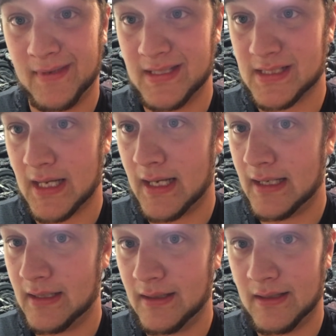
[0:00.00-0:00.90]
It's
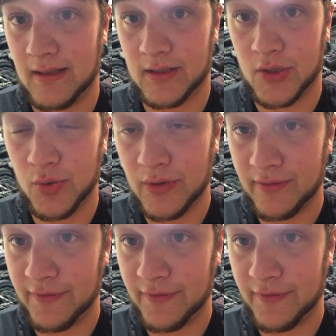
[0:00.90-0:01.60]
got a coolant